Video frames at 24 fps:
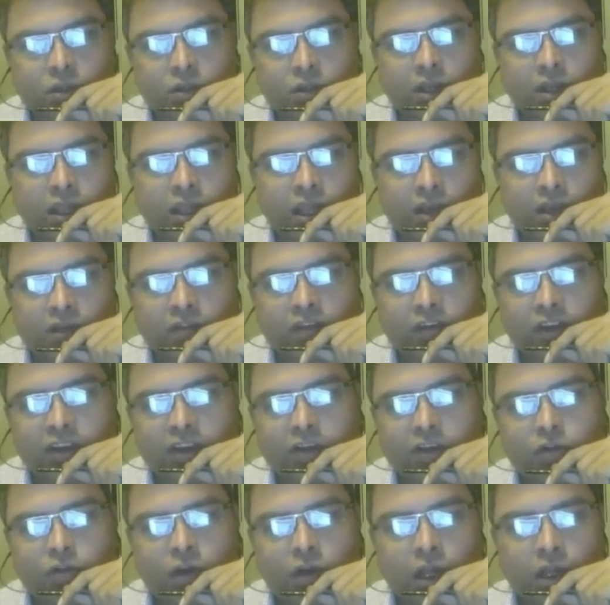can try
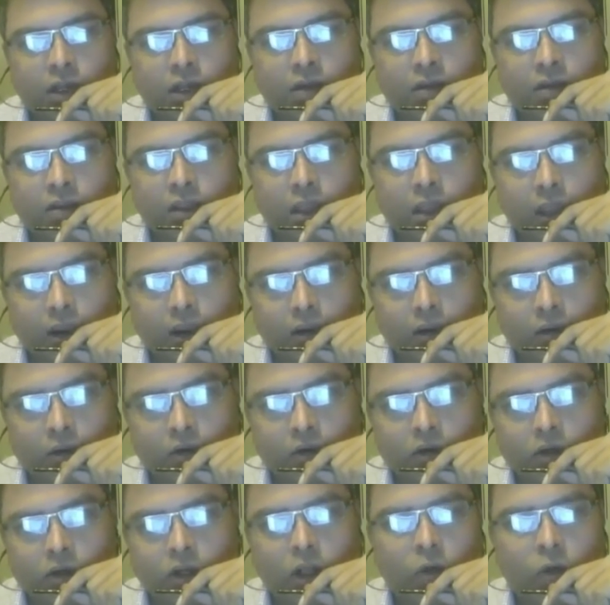to alert their
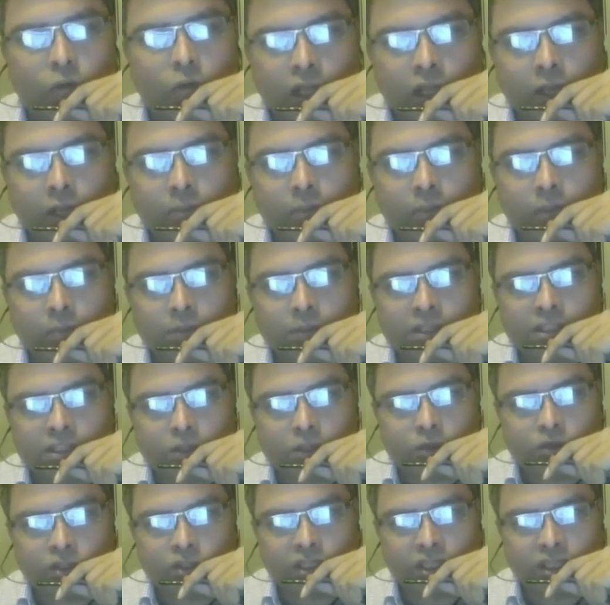downline members to
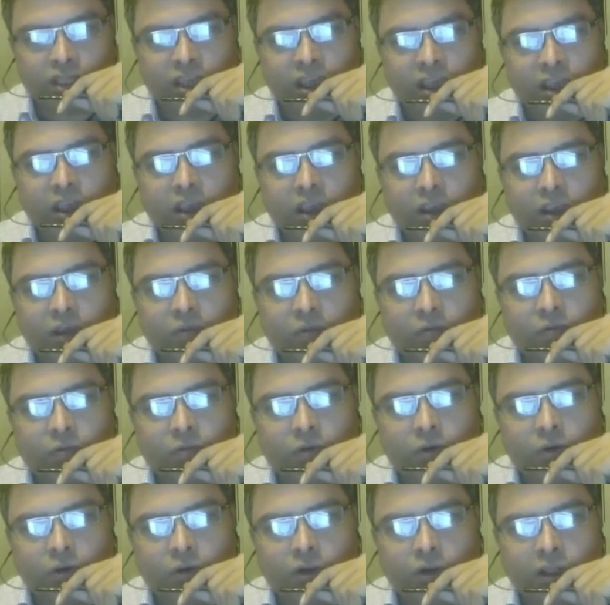see if
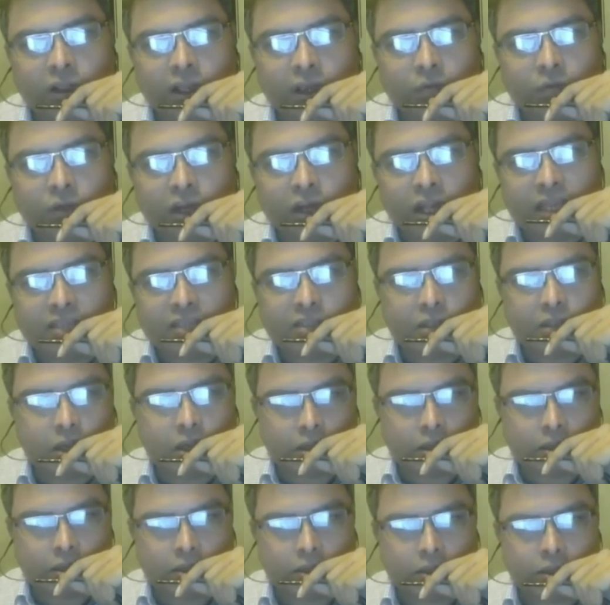anyone has not
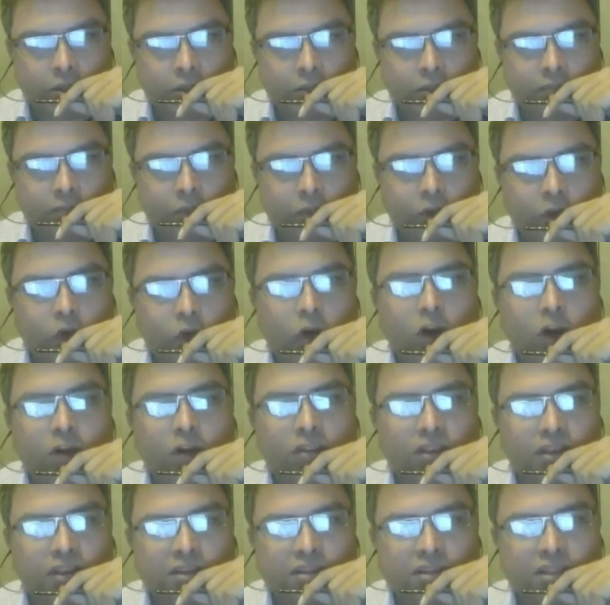got
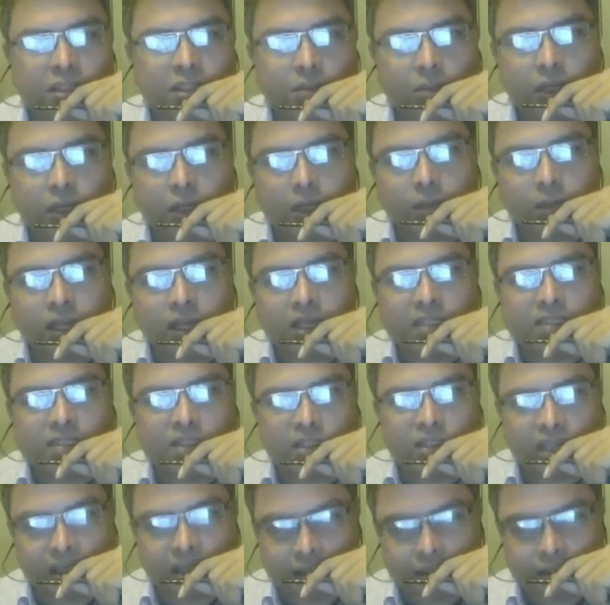their seed money balance
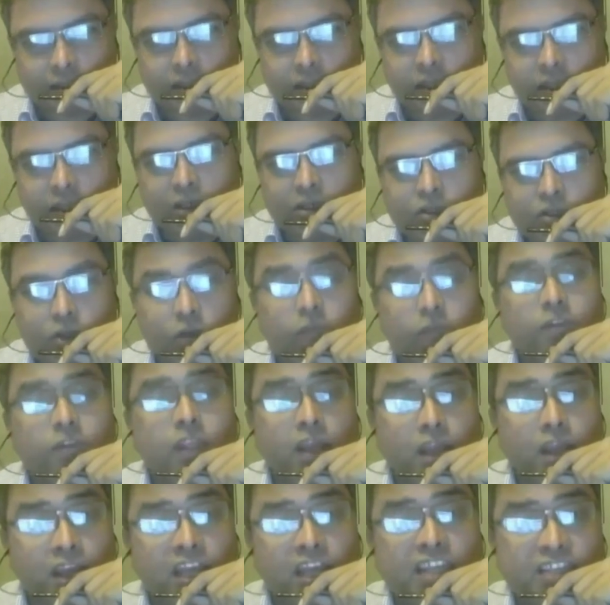yet. So if they
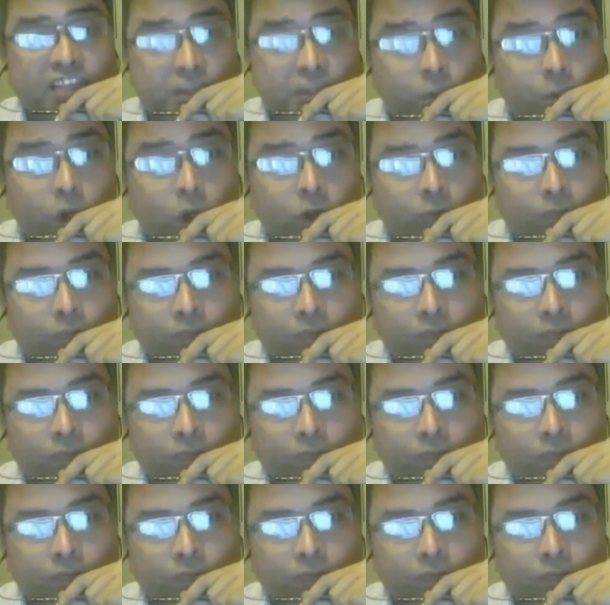are eligible,